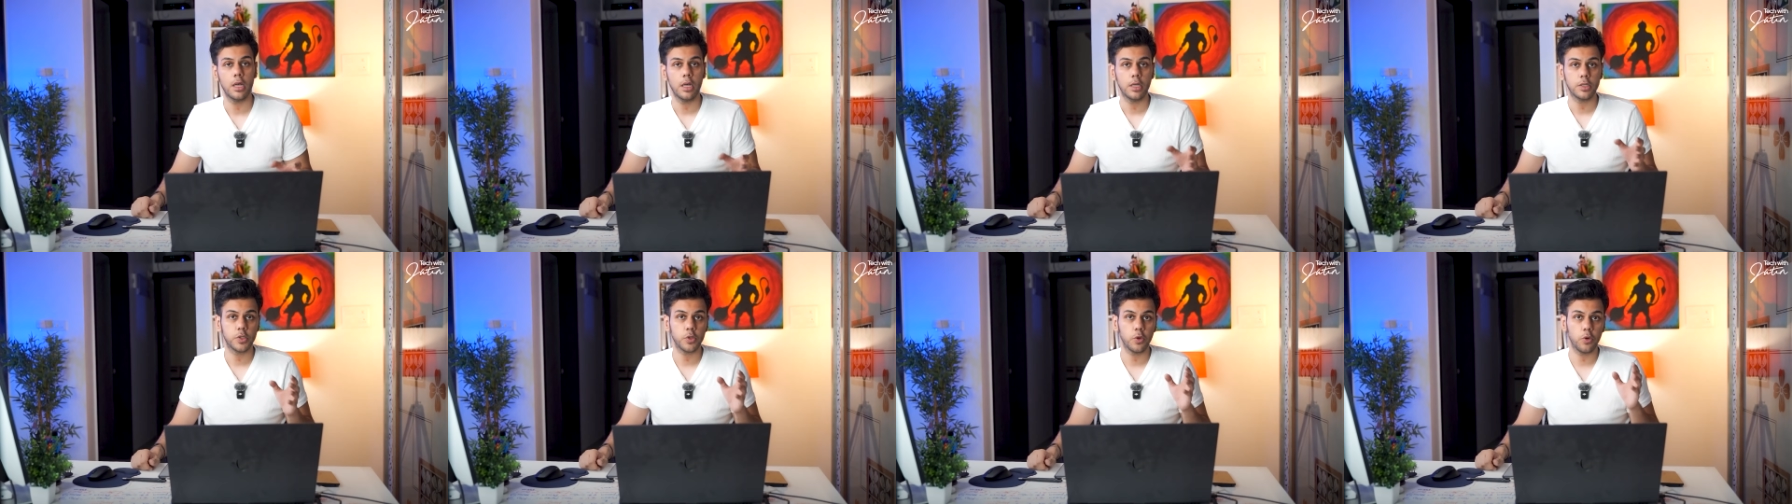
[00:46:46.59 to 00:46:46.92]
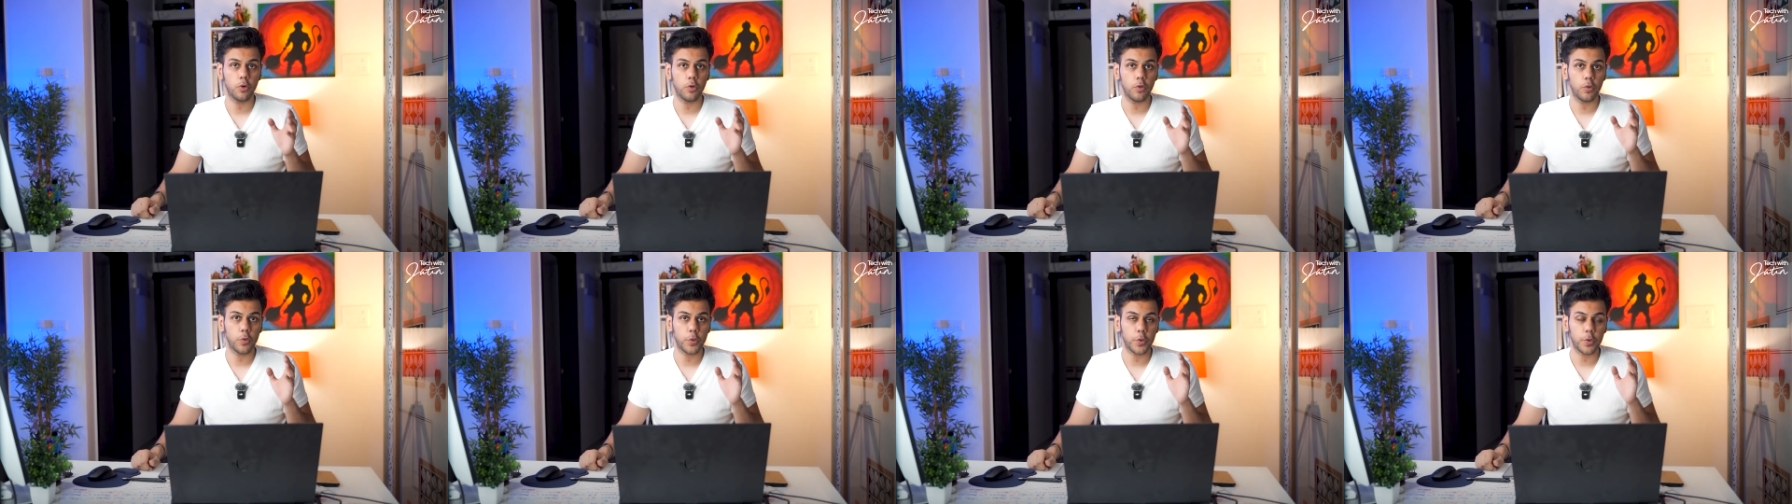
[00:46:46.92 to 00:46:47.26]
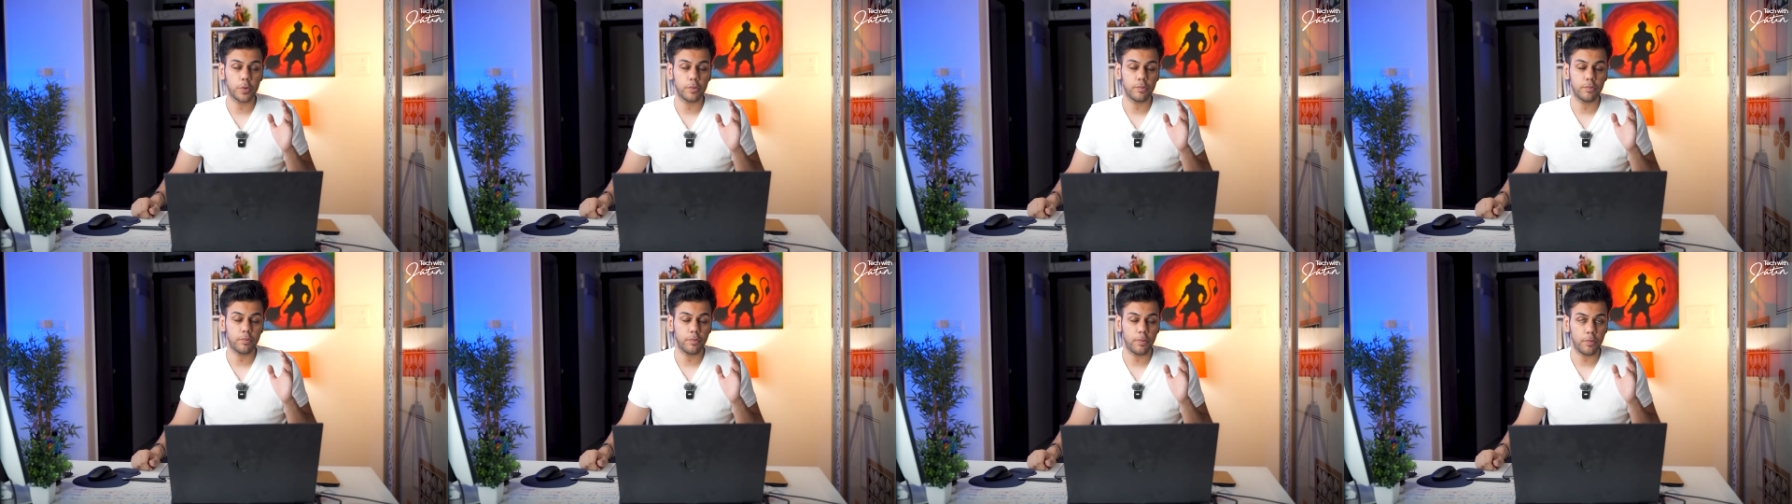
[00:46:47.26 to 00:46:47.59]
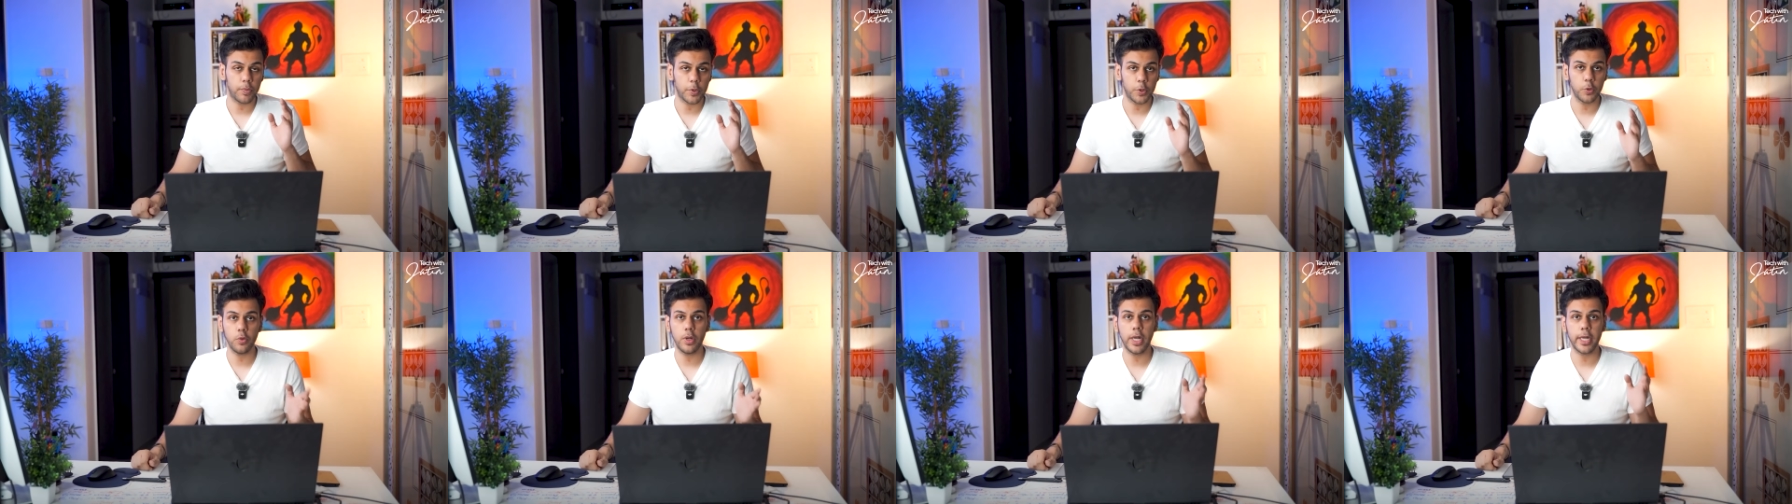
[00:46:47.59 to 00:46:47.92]
So
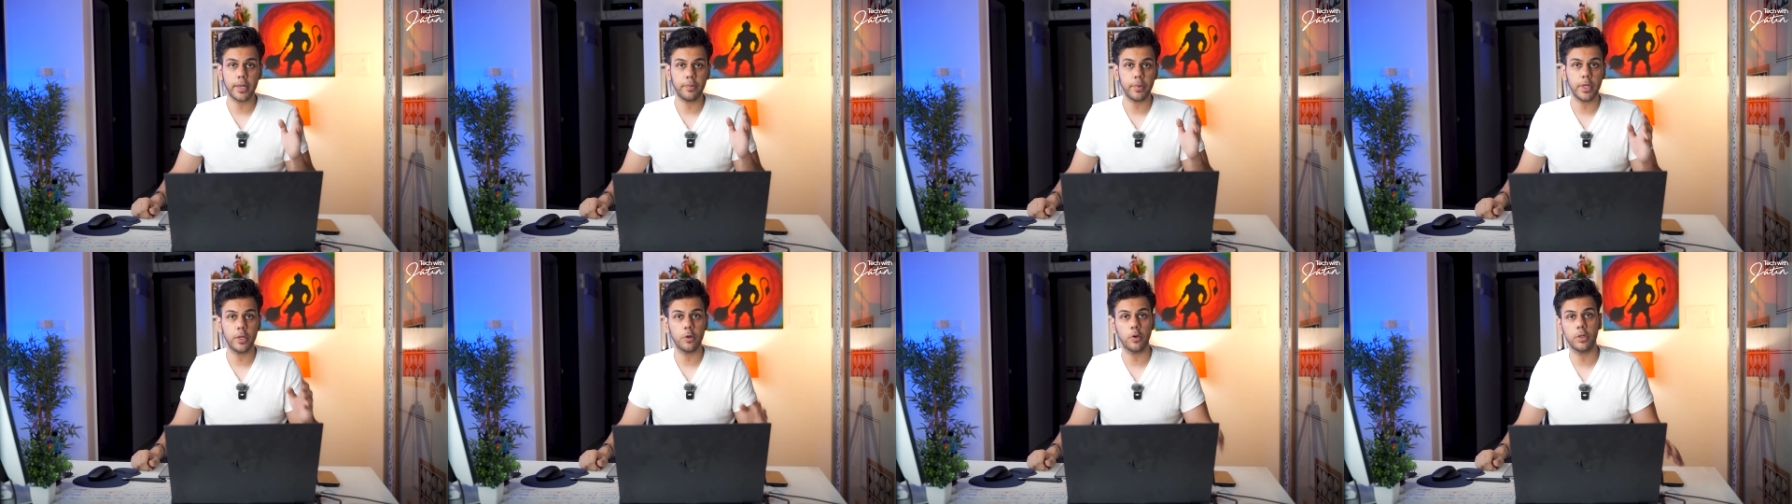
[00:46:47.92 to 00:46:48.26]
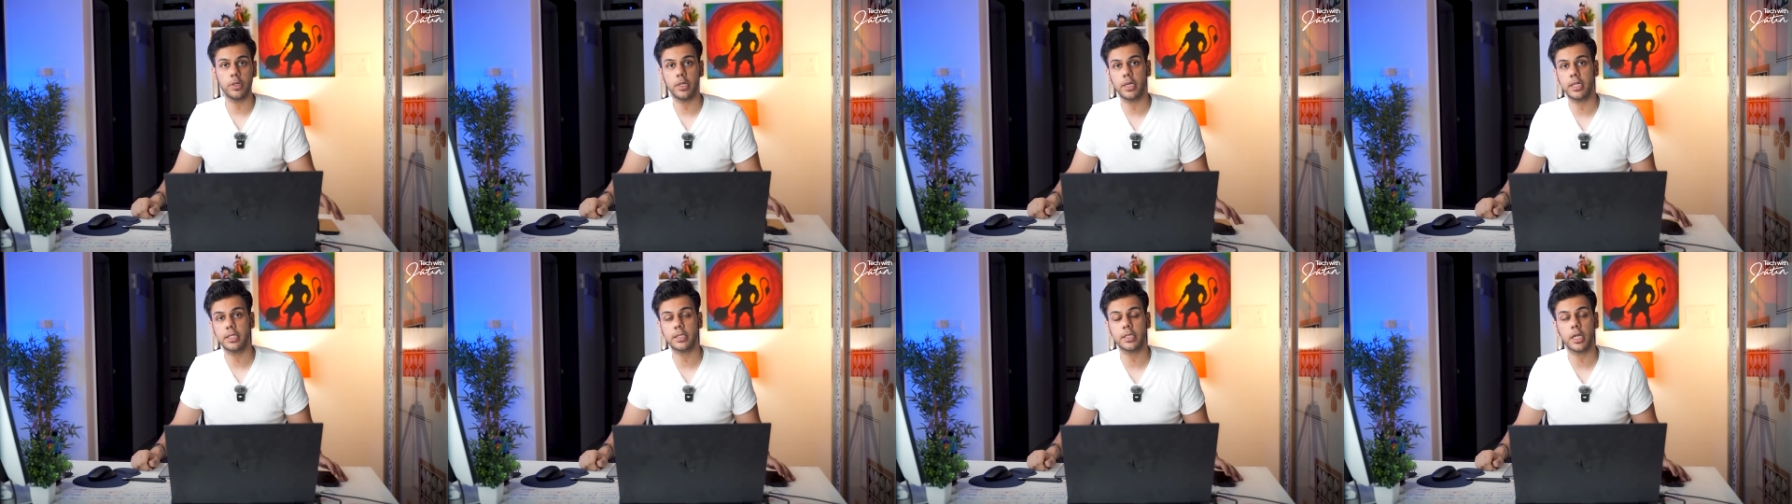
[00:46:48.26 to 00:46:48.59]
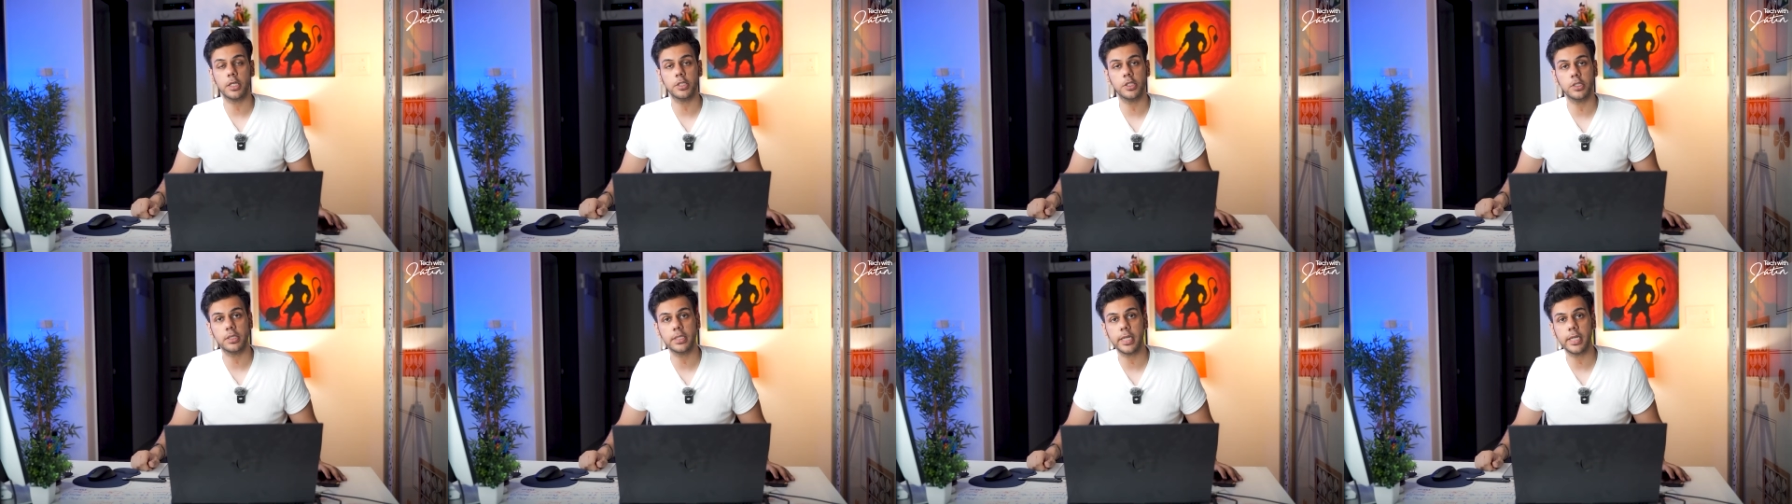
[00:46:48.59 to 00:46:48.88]
do let me know in the discussion